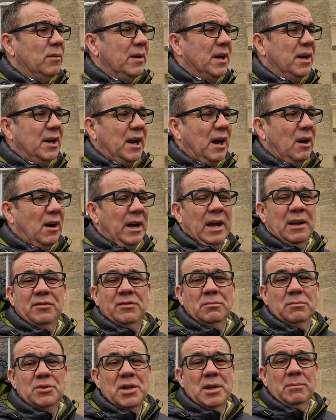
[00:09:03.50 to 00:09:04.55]
we're going to go and get
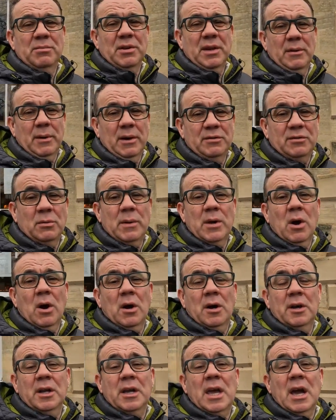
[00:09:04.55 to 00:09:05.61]
some chips anyway, so we are
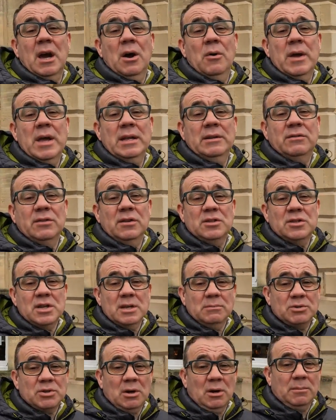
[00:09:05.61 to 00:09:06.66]
going to go into the
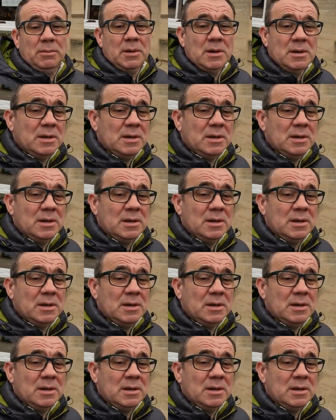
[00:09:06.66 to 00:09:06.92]
chip shop.